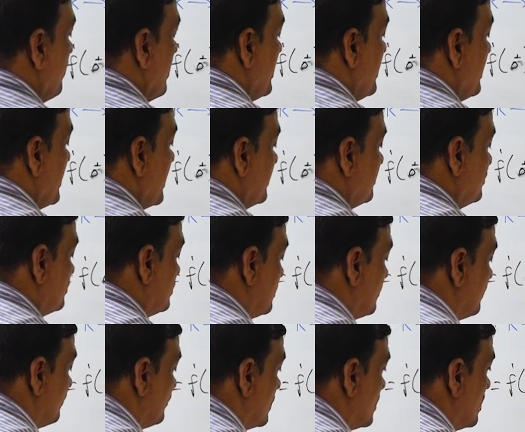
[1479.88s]
by h.
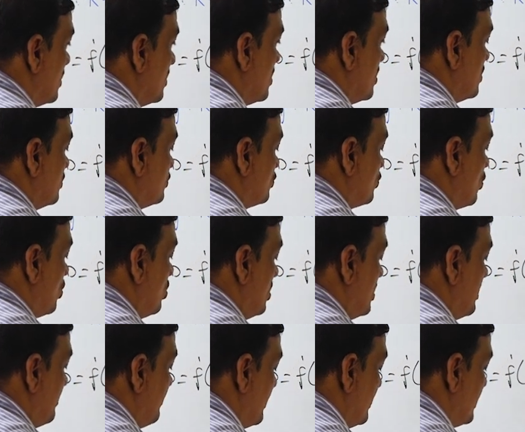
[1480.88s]
So,
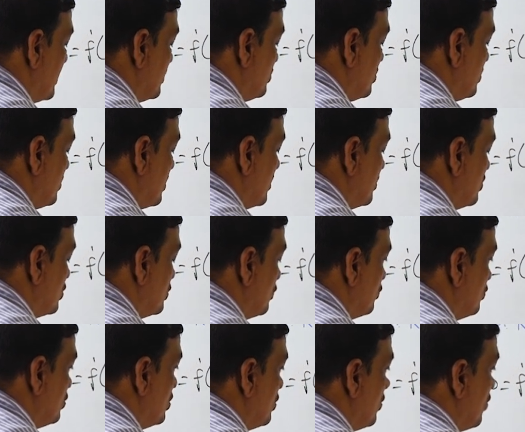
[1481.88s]
limit h tends
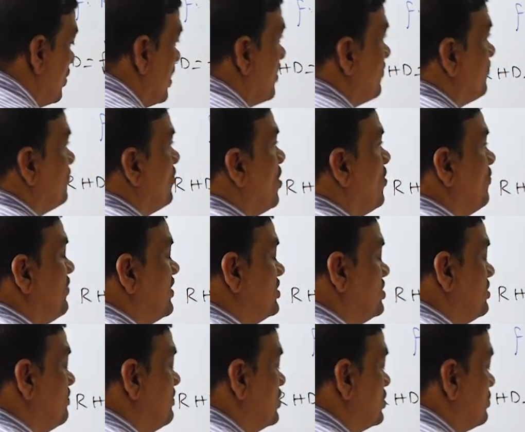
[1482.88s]
to 0, f of
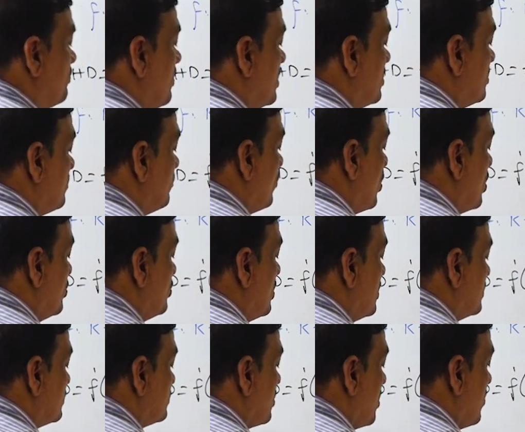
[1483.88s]
h means what?
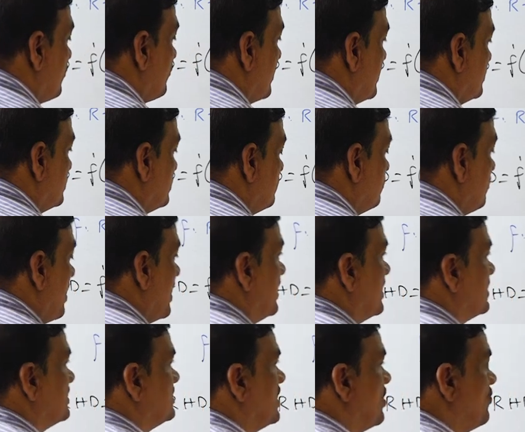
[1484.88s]
Modulus of h
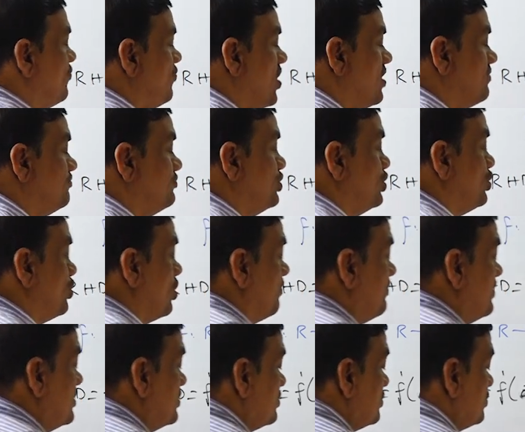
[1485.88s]
minus f of 0
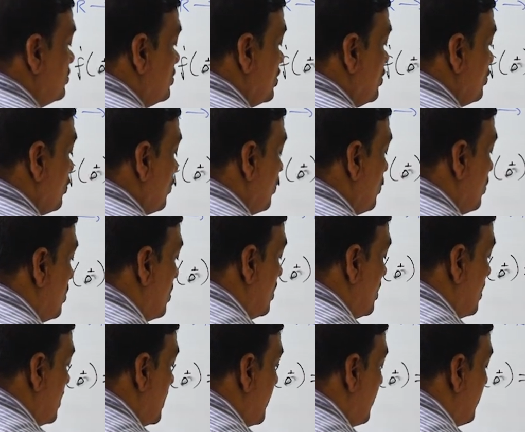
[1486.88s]
means 0
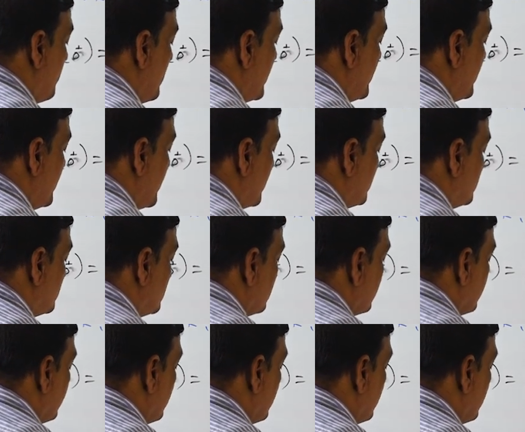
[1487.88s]
by h.